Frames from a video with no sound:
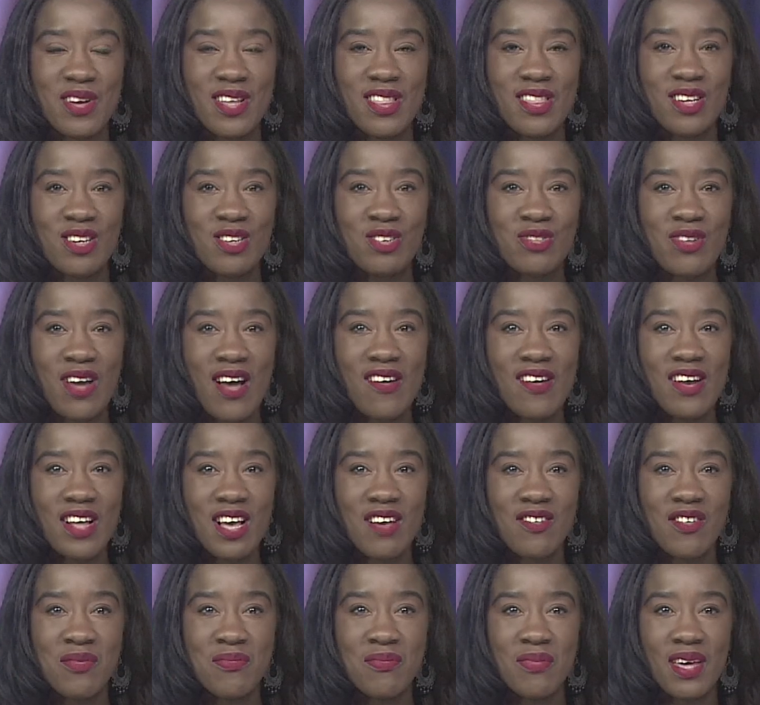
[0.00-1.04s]
And the
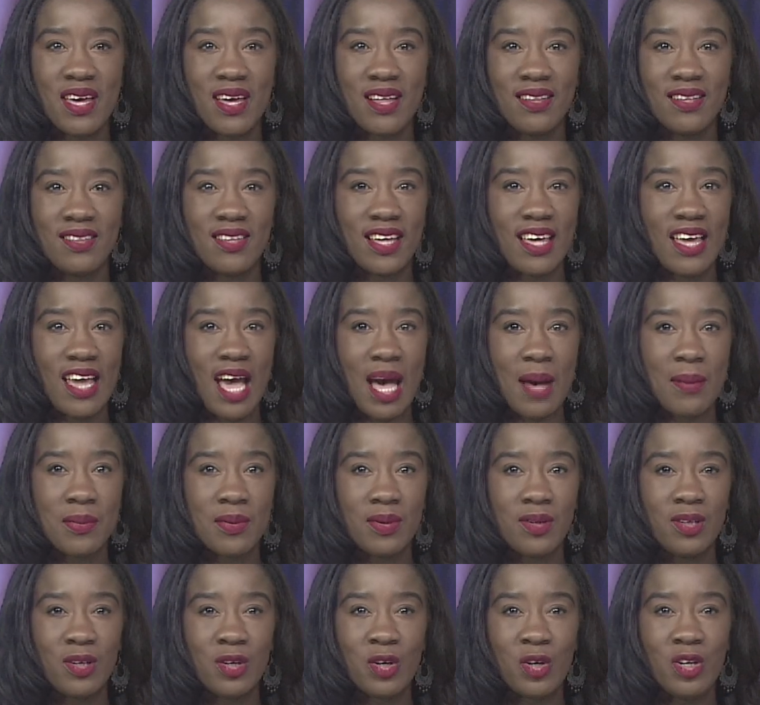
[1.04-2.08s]
drowning of a male in the
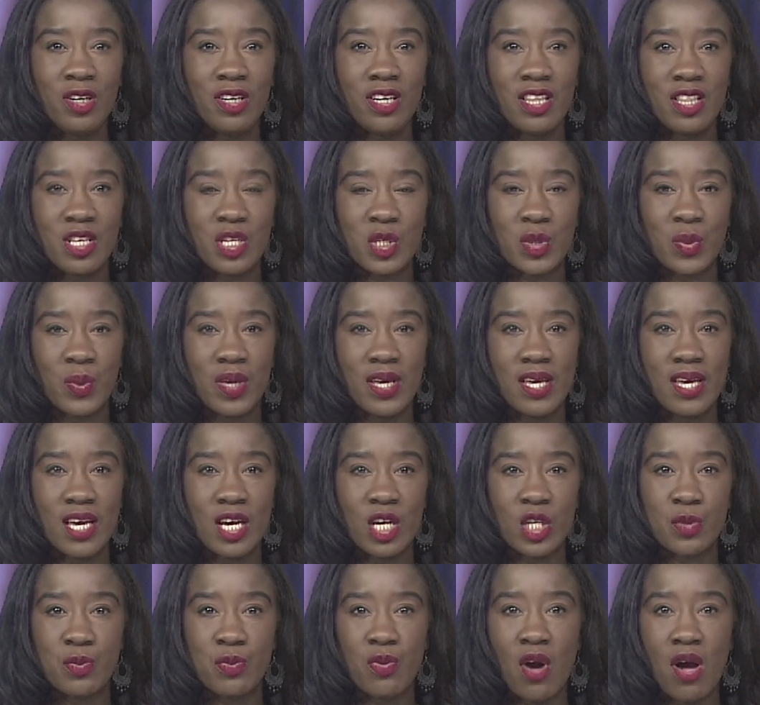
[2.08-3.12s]
capital earlier this week
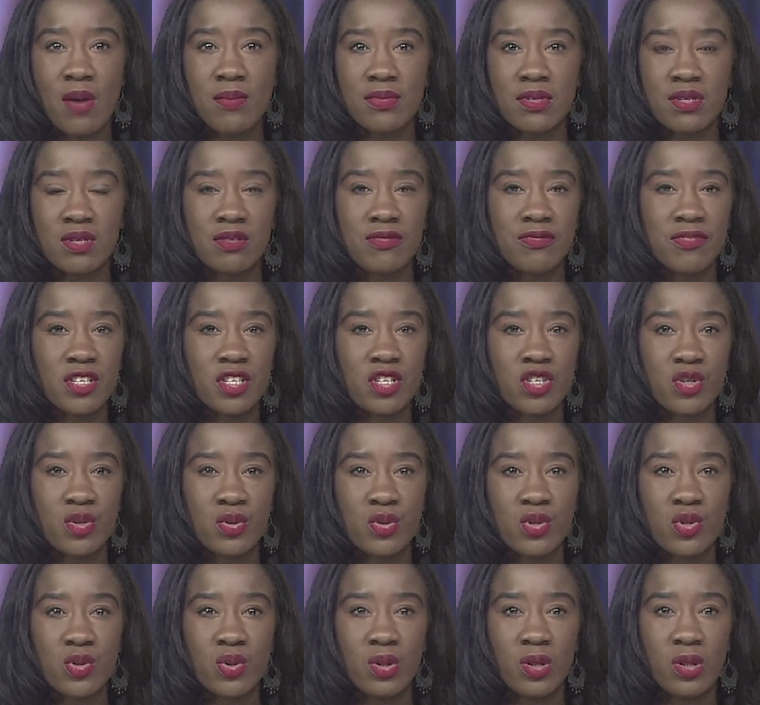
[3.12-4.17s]
has prompted
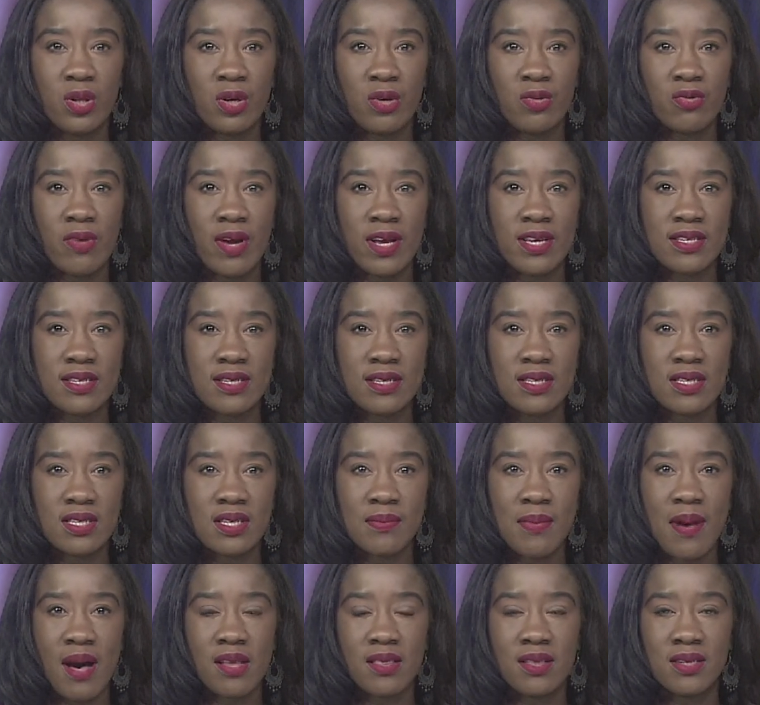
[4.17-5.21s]
officials to alert
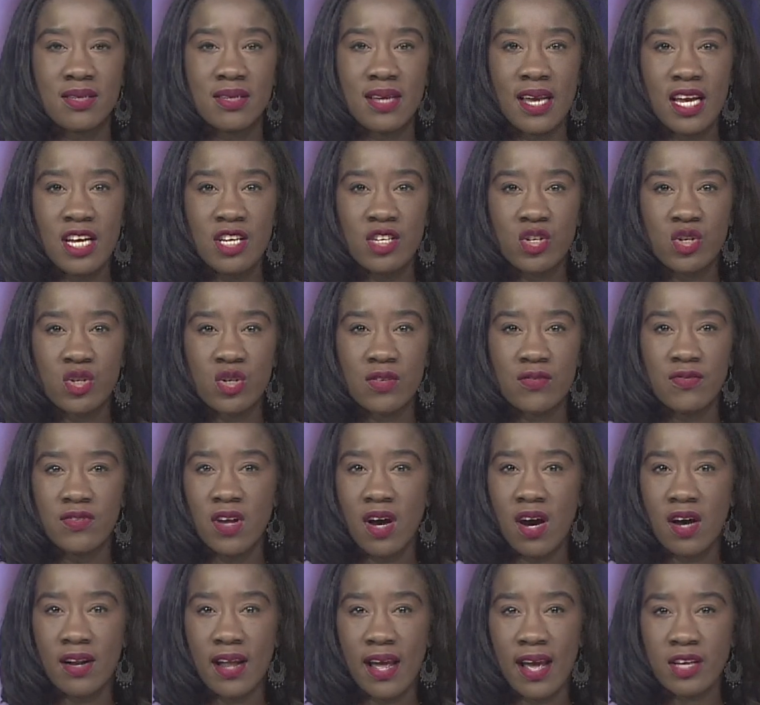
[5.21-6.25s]
residents about the dangers of
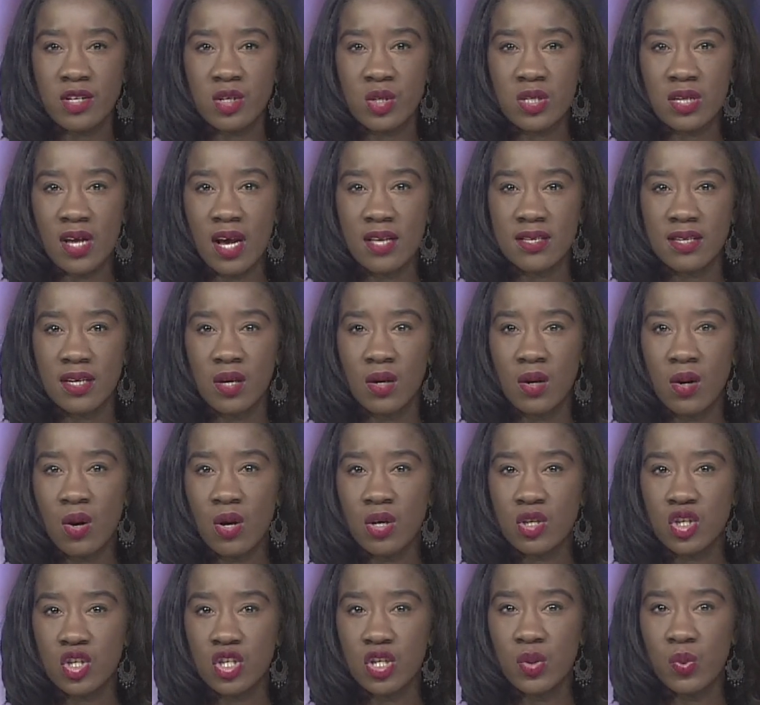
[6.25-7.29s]
not exercising
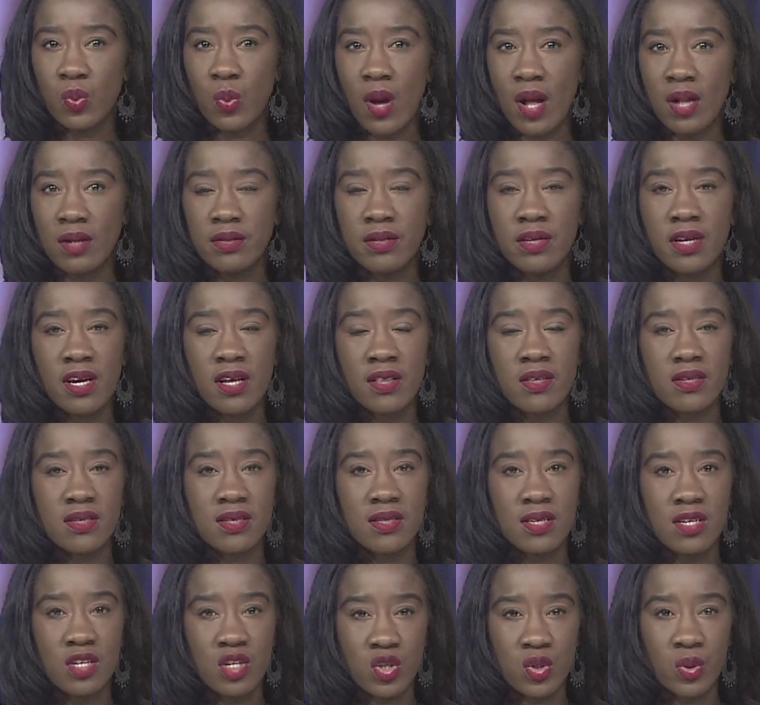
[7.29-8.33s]
caution while near the
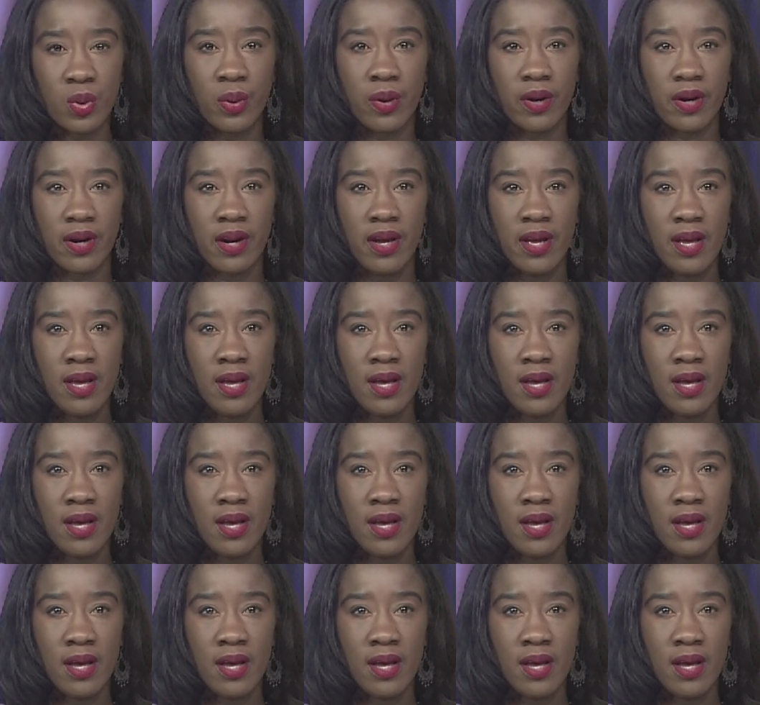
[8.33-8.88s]
seashore.